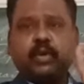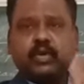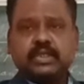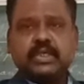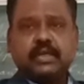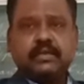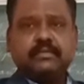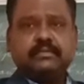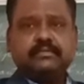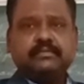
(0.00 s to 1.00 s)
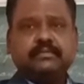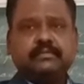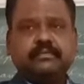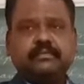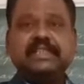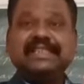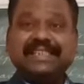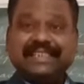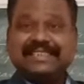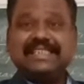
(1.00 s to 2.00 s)
producer
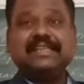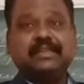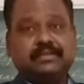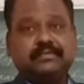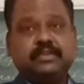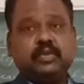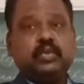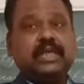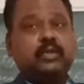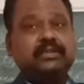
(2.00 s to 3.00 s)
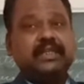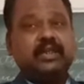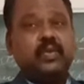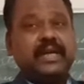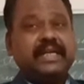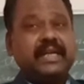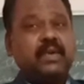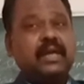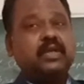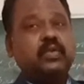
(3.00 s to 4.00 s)
this year
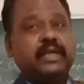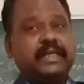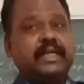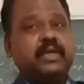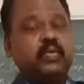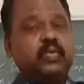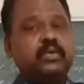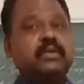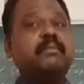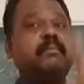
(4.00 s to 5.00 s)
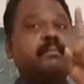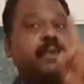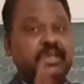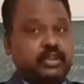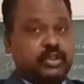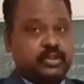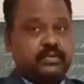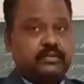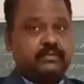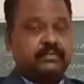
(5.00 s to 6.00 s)
2021-22, but
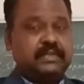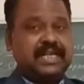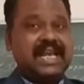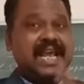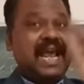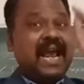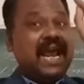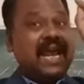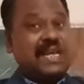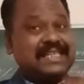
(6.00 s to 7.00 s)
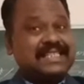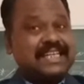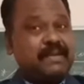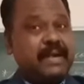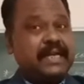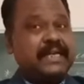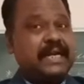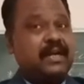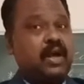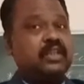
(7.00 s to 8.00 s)

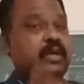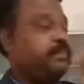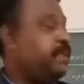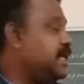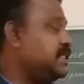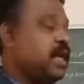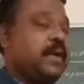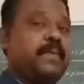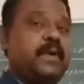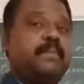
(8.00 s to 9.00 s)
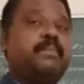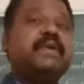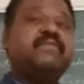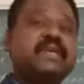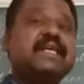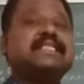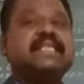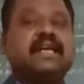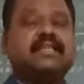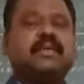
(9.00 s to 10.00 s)
estimated on the base of a previous
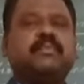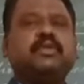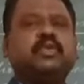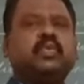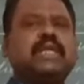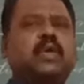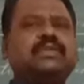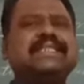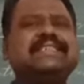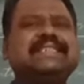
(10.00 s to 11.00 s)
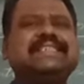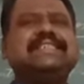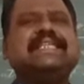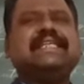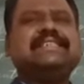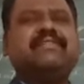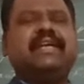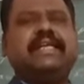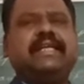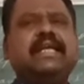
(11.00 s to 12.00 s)
year, suppose 2016 and
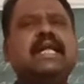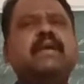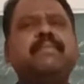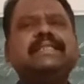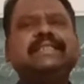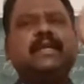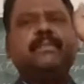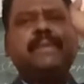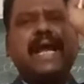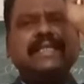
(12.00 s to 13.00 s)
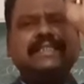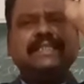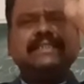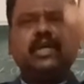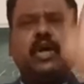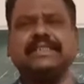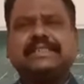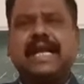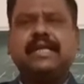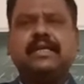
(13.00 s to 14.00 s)
17, means your price is a
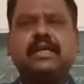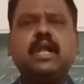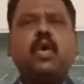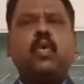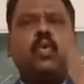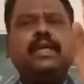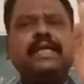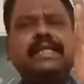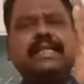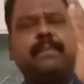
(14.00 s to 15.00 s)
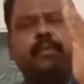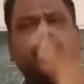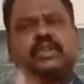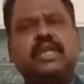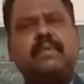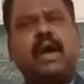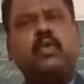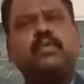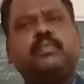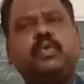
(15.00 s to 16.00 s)
constant, only the production of
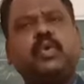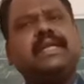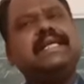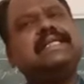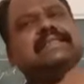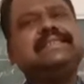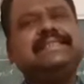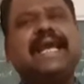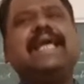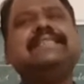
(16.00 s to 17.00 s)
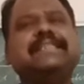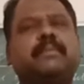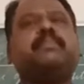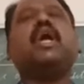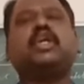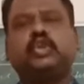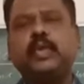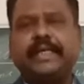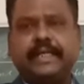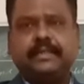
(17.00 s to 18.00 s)
output only changed,
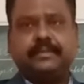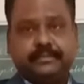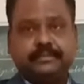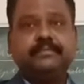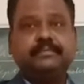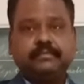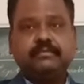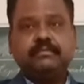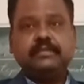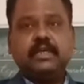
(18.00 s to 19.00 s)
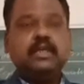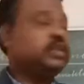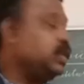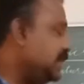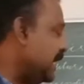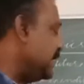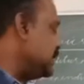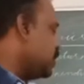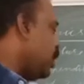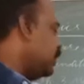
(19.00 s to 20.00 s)
fluctuated. So that is
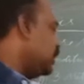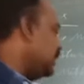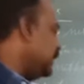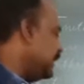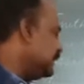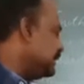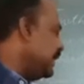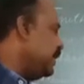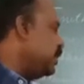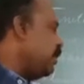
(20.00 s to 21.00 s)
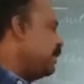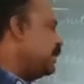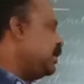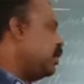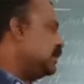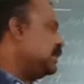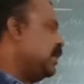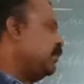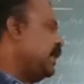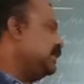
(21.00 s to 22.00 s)
called the national income at a
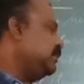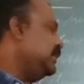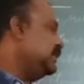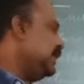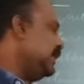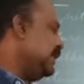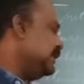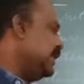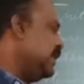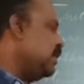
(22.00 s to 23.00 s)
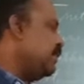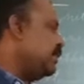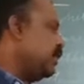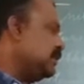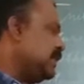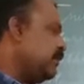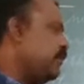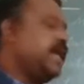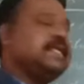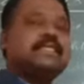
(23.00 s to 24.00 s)
constant price. Means the national income at constant
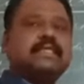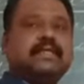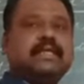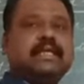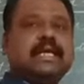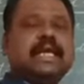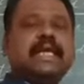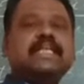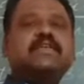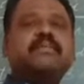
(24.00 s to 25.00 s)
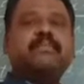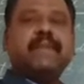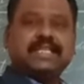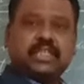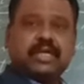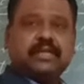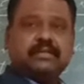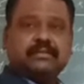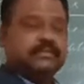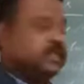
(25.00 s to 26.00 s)
price is measured,
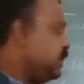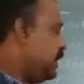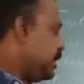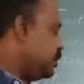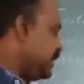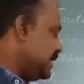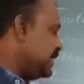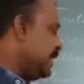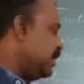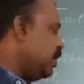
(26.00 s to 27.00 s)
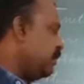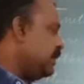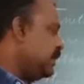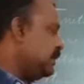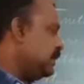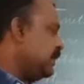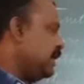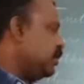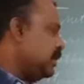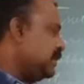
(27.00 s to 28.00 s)
is a national income at a
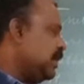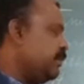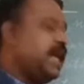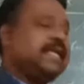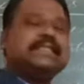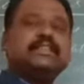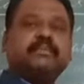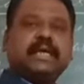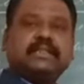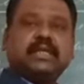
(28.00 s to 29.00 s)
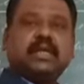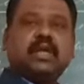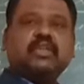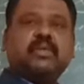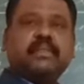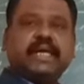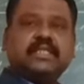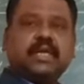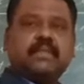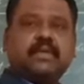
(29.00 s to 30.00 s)
constant price is measured on the
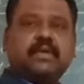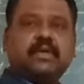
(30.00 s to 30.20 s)
base of a